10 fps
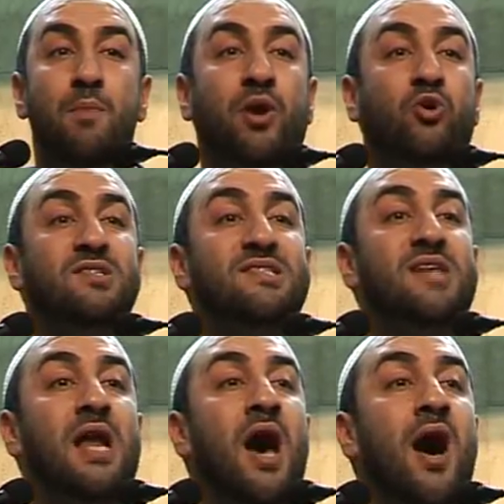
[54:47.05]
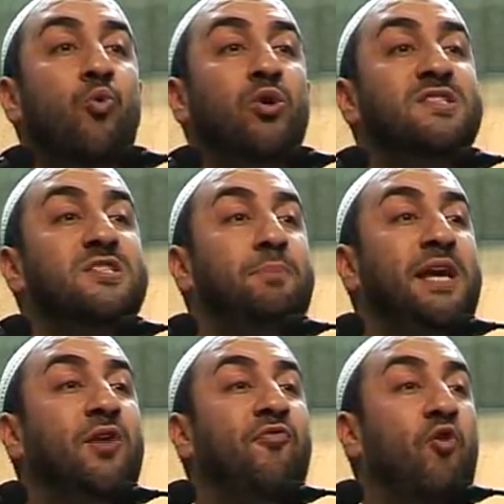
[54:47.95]
because salah will
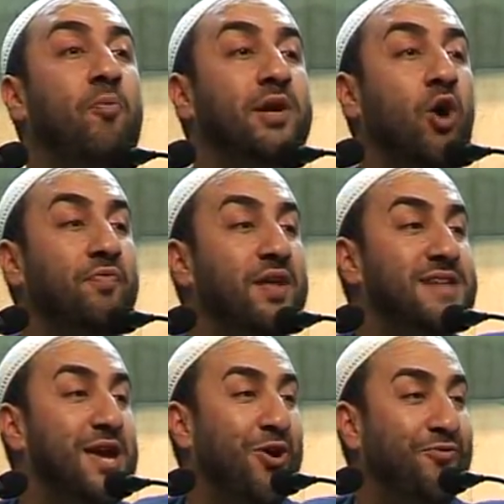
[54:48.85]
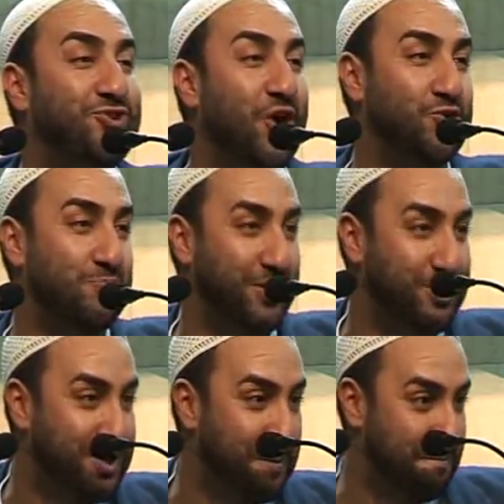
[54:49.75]
speak for me on the Day of
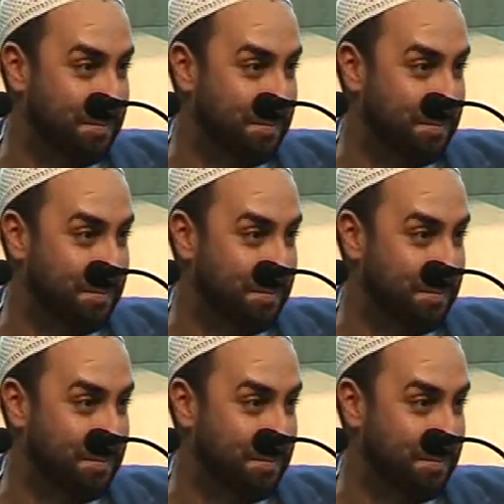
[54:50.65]
Judgment.